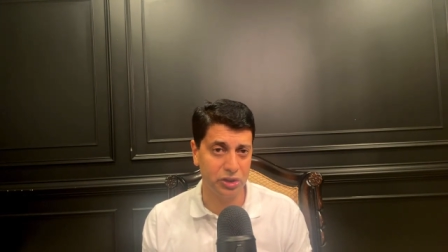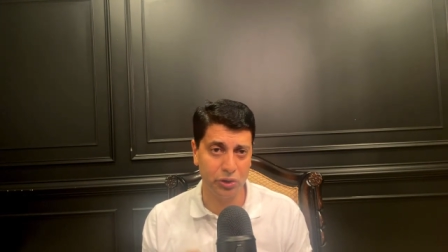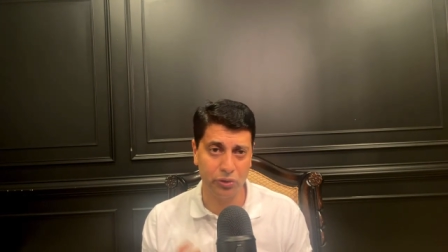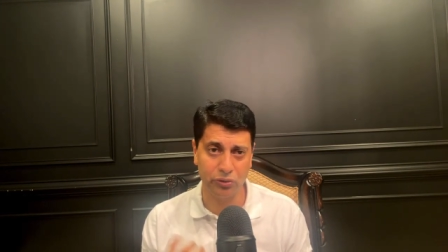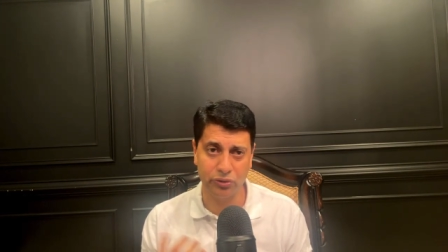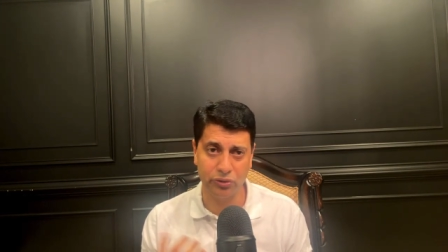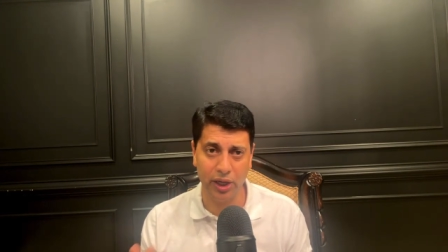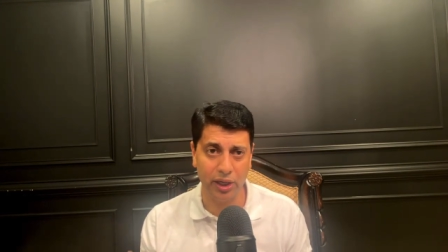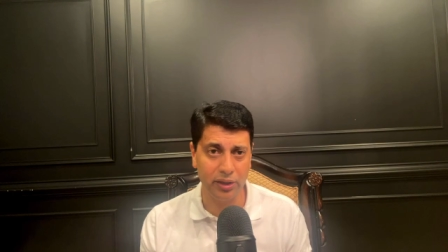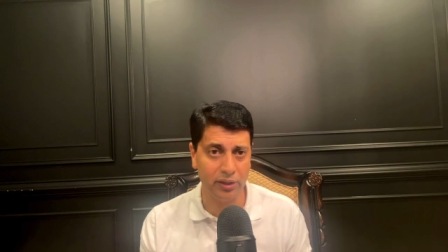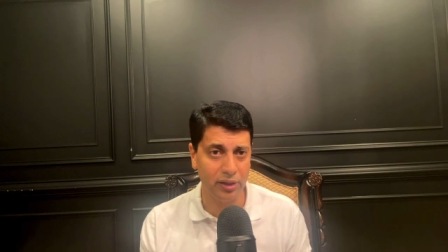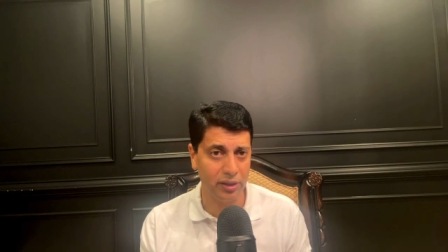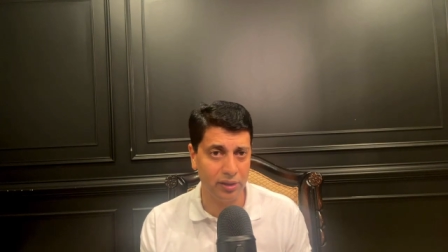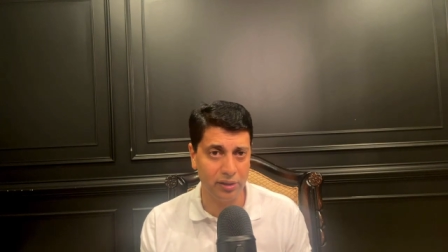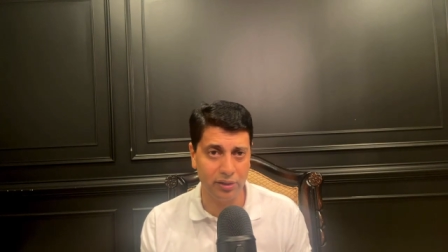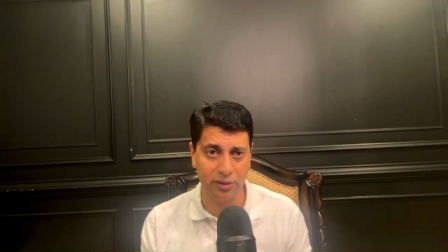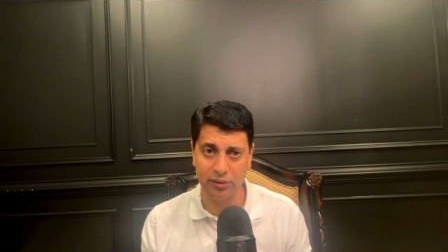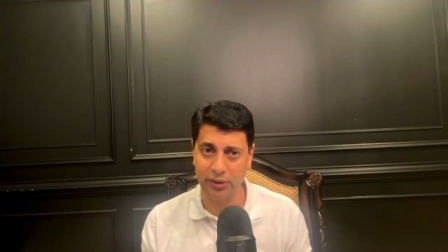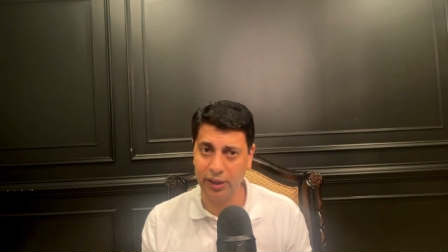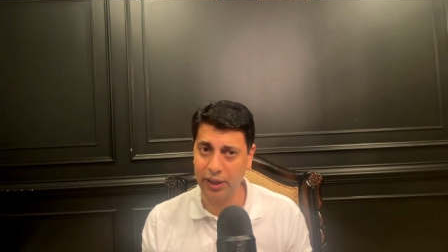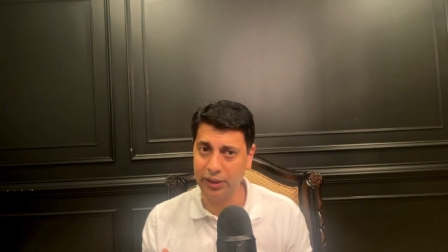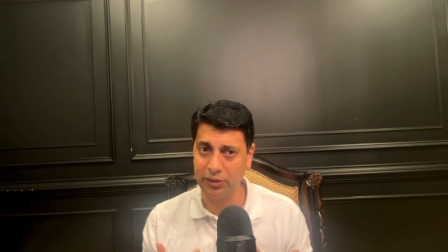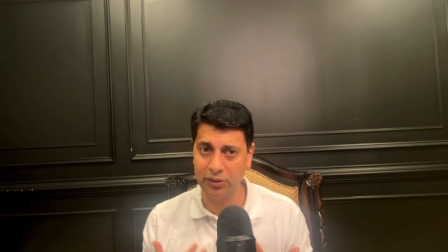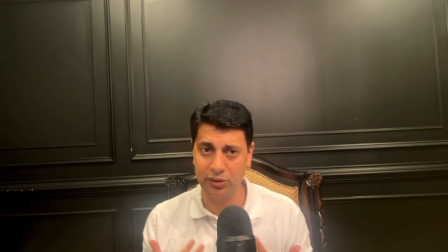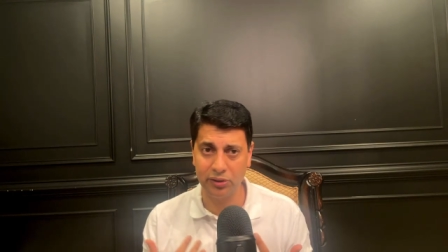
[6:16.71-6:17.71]
You're running,
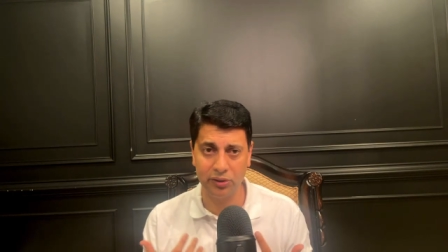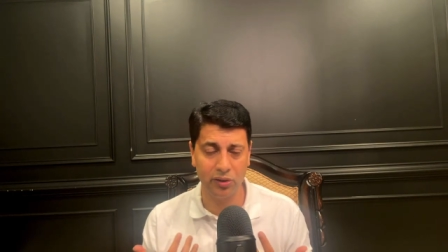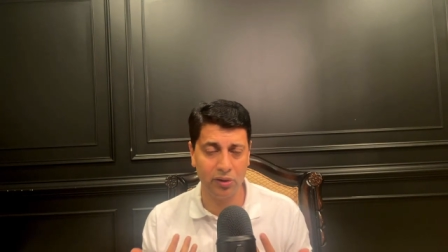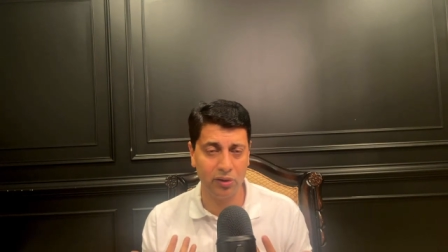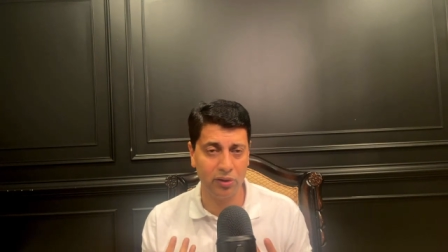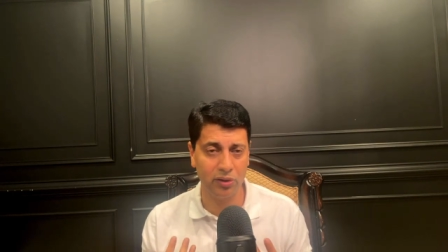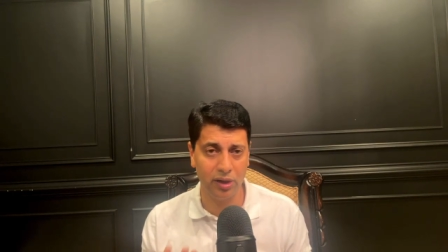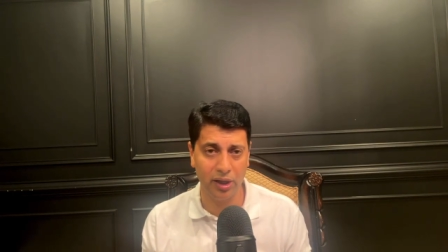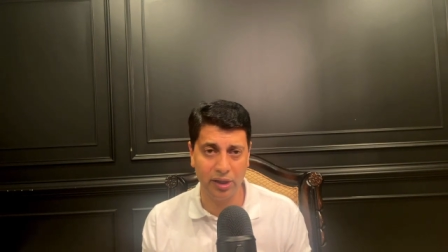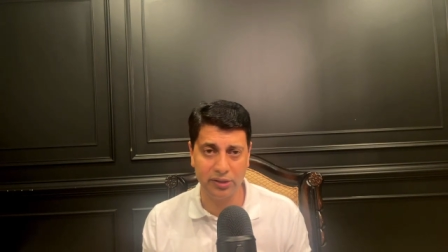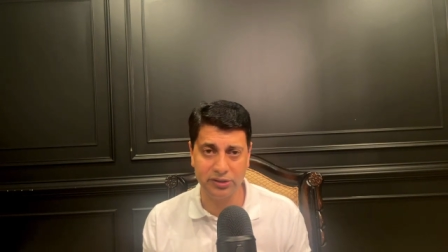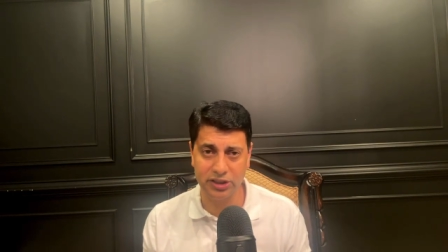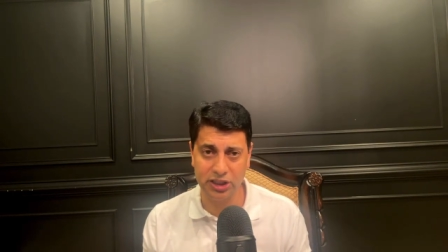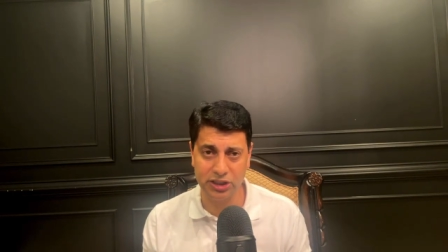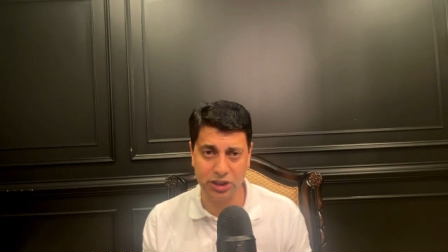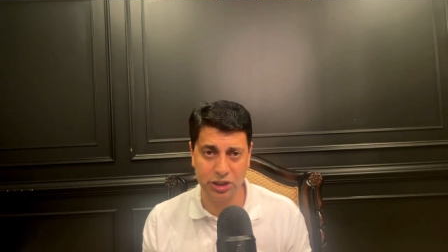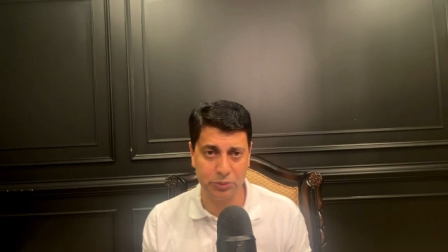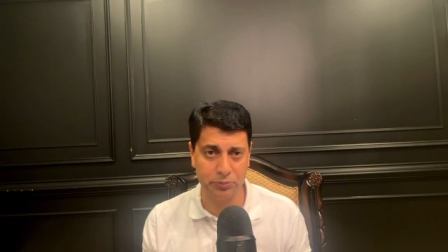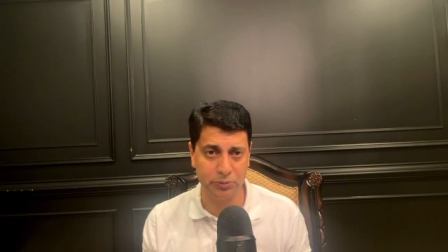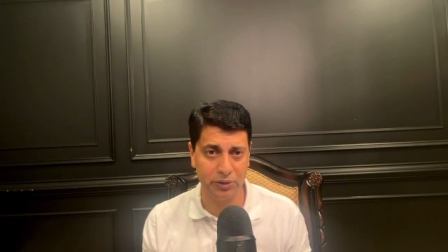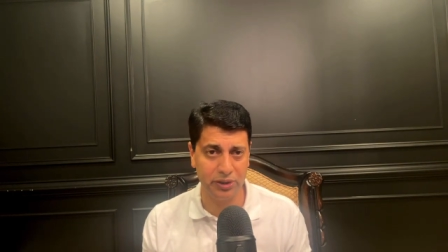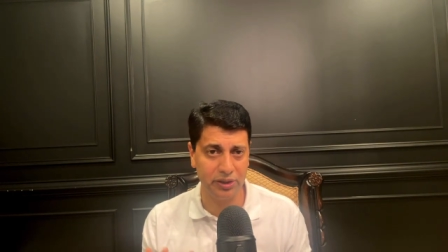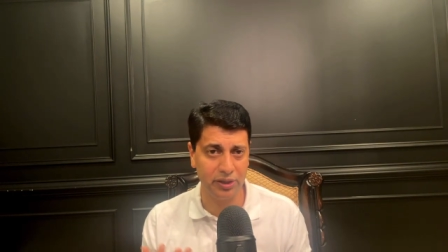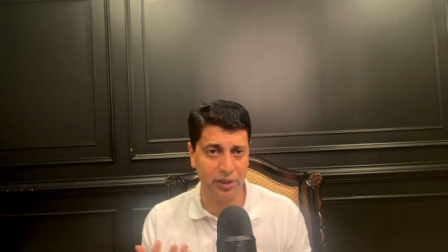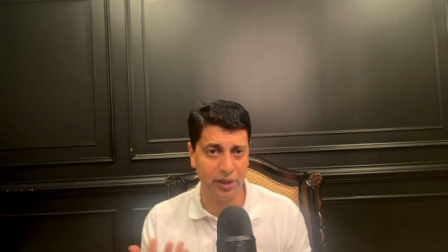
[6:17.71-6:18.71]
right? Your lungs has
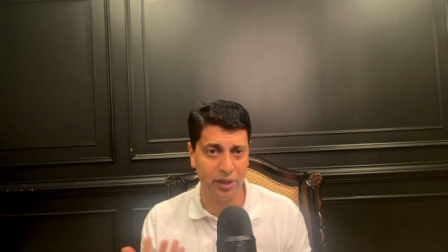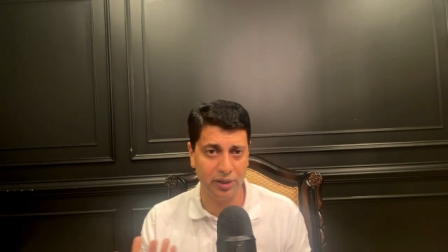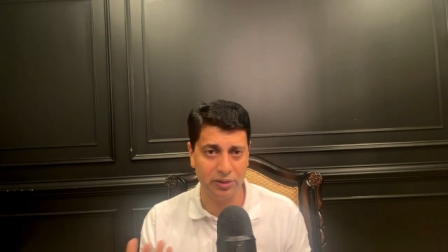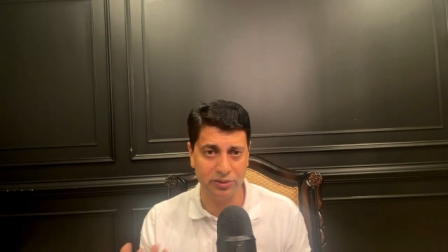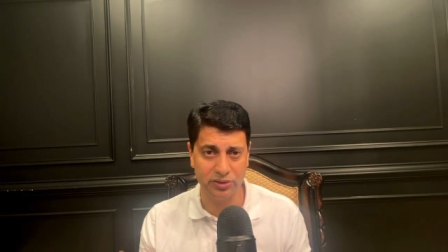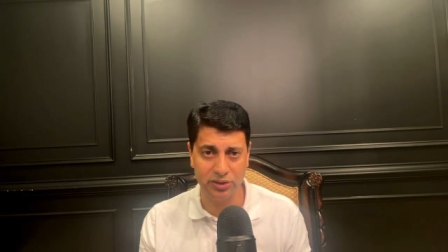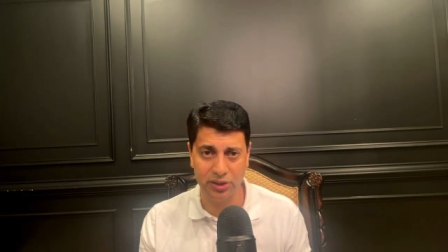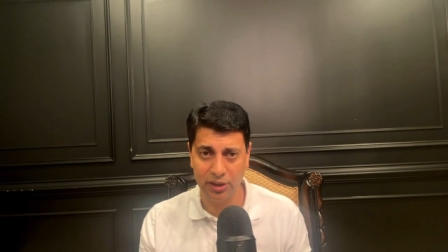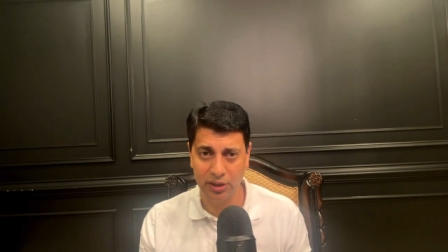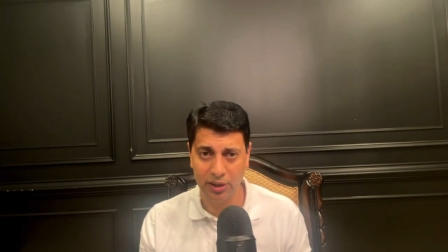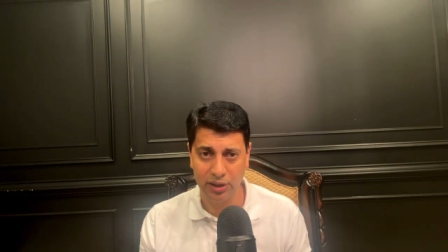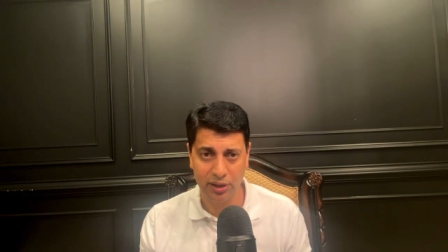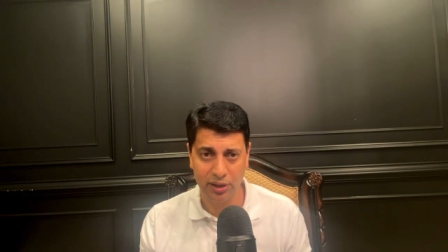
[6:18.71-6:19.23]
to be